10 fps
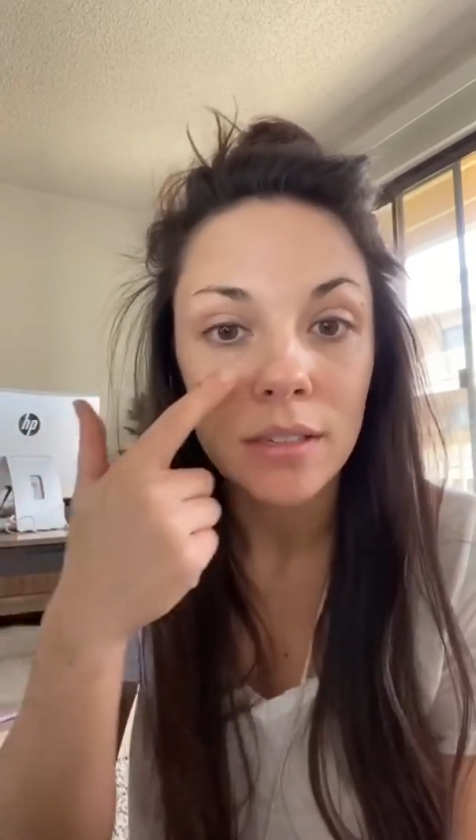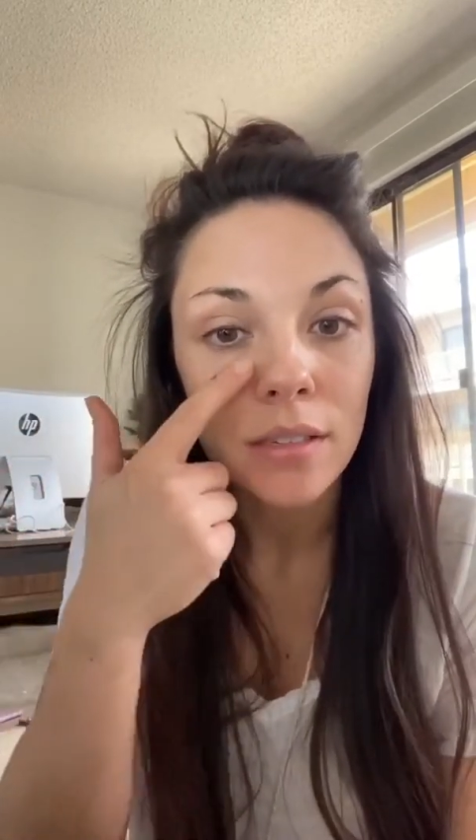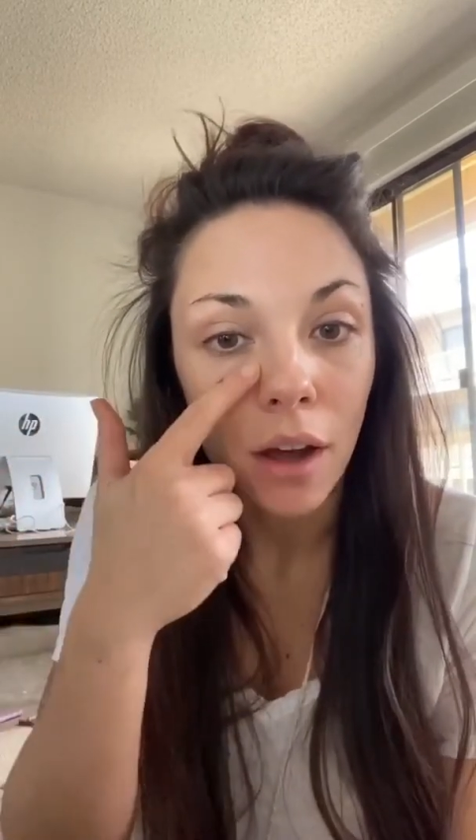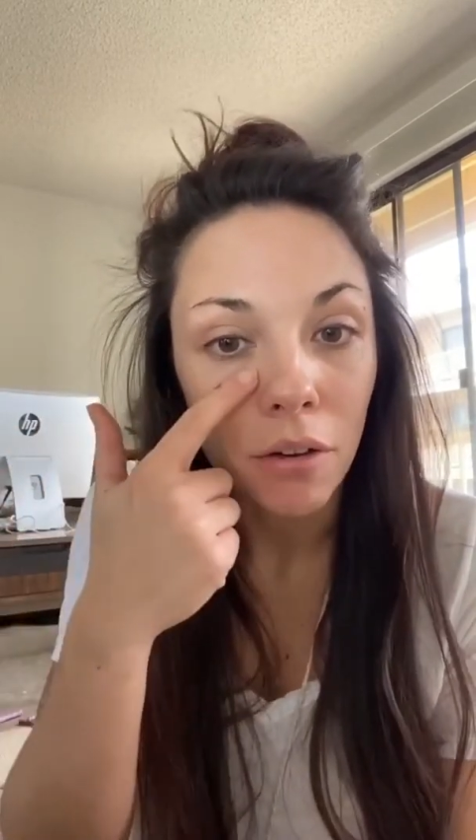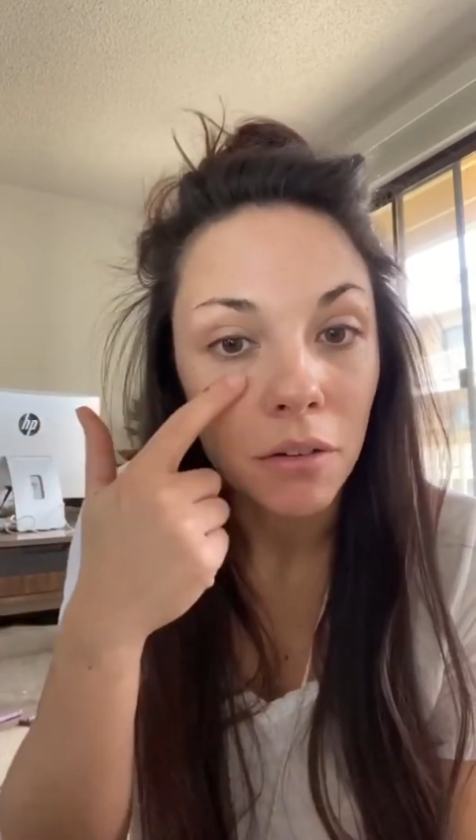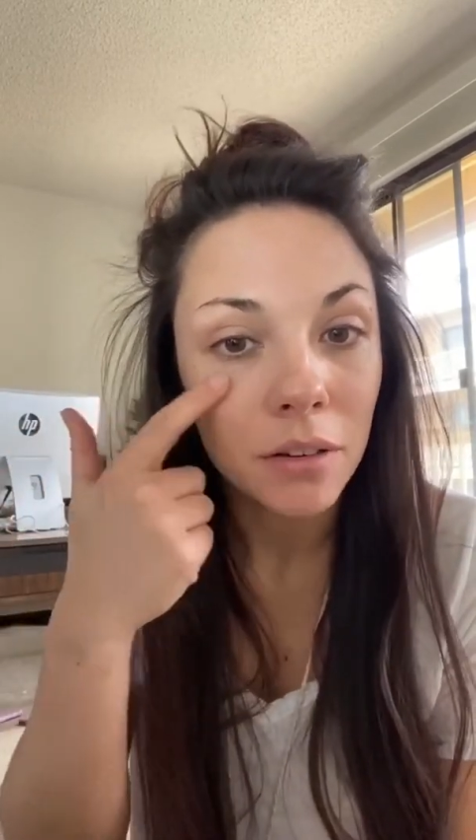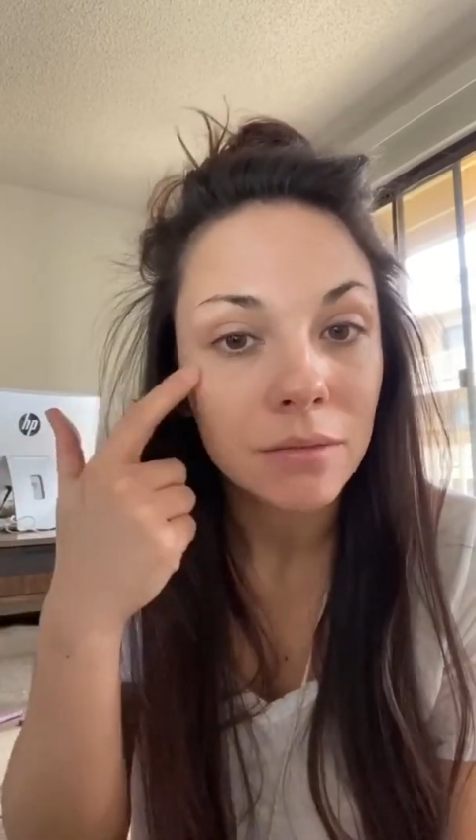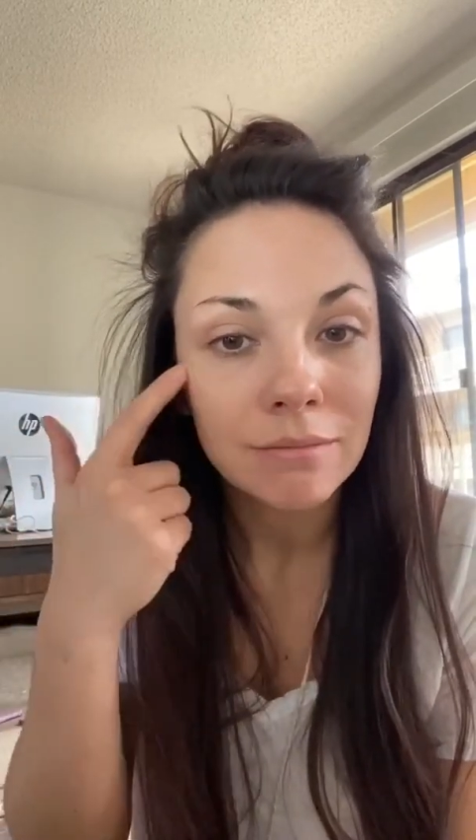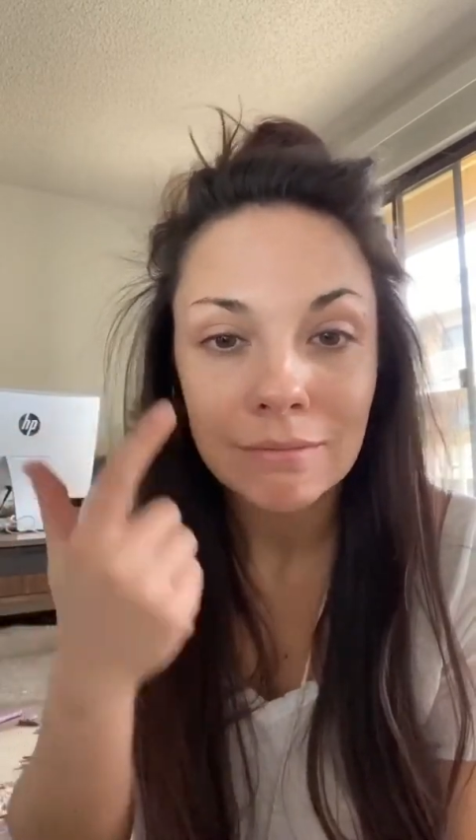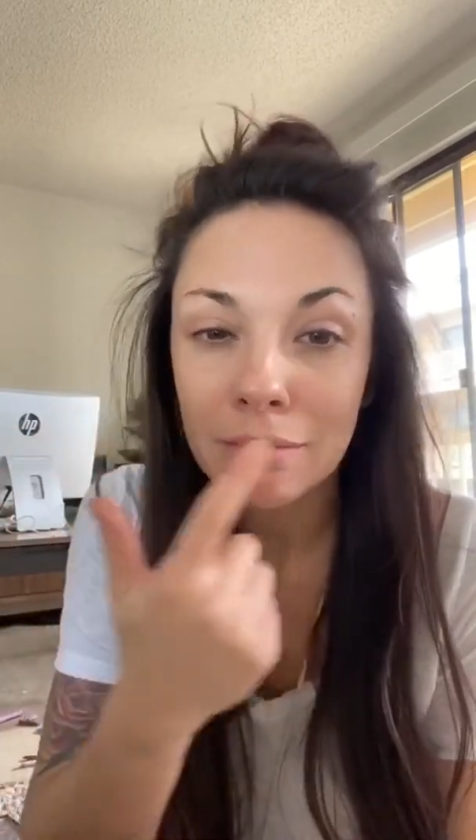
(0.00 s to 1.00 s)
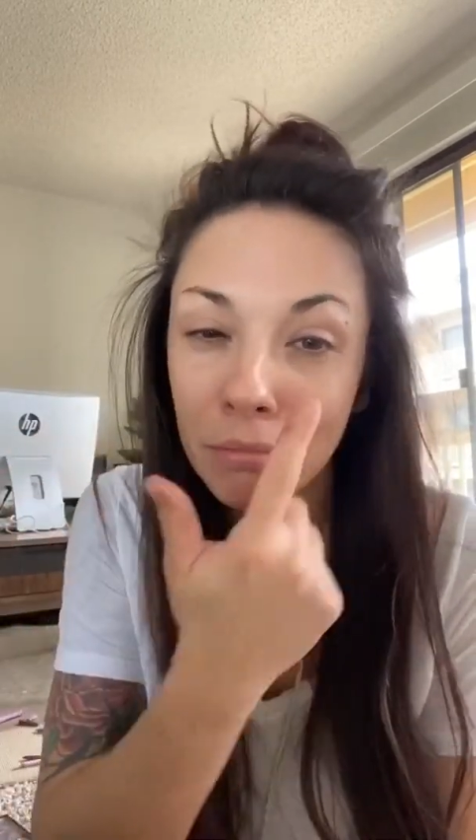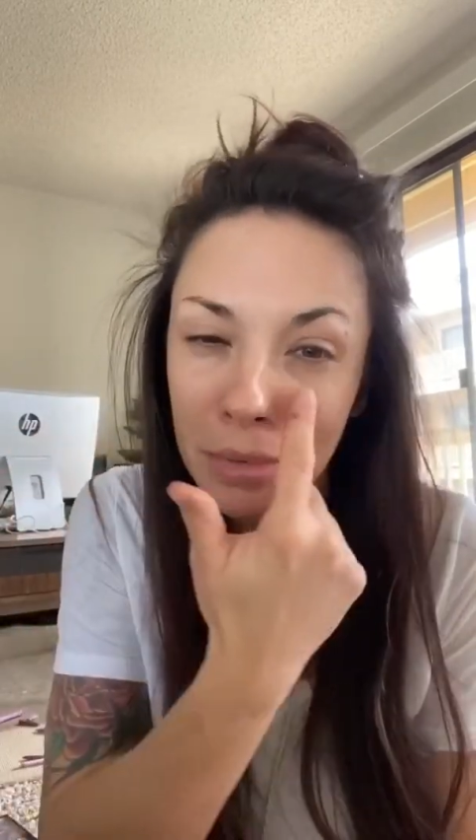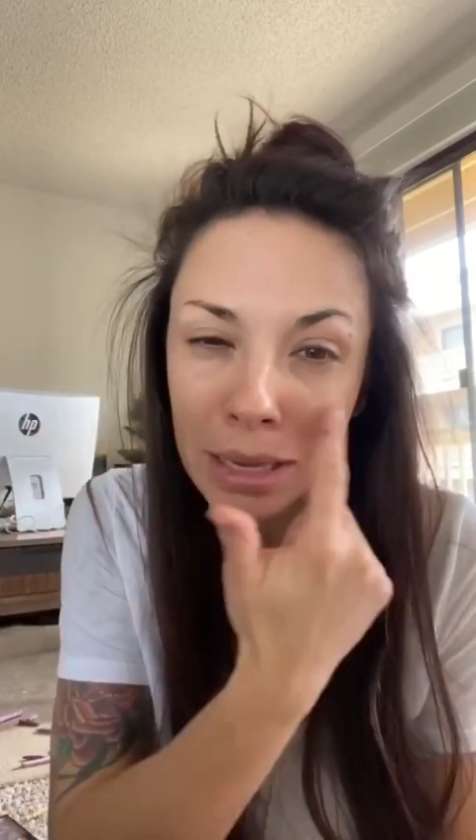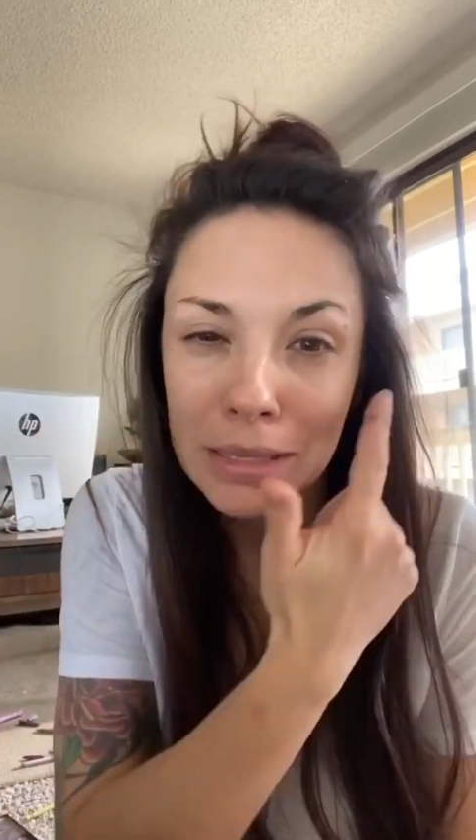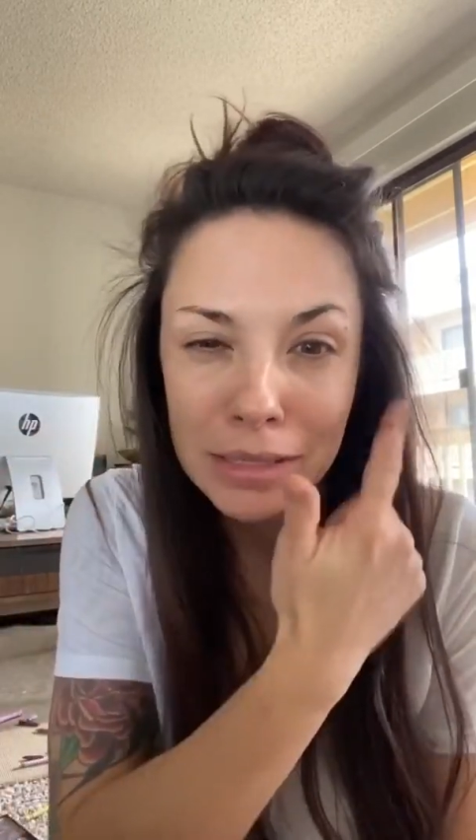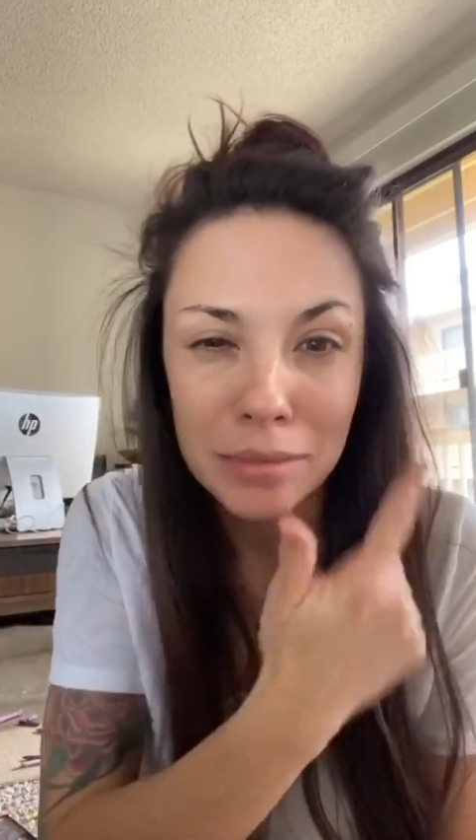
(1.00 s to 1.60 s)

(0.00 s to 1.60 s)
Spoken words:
so getting some